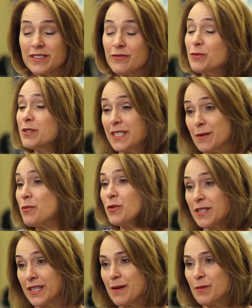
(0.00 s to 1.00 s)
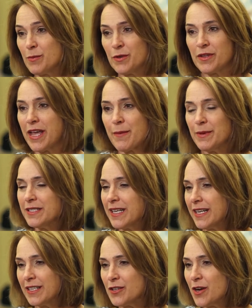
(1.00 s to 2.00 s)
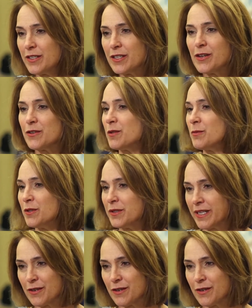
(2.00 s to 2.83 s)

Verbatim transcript: It's really important to come to boot camp. It's like a non-negotiable.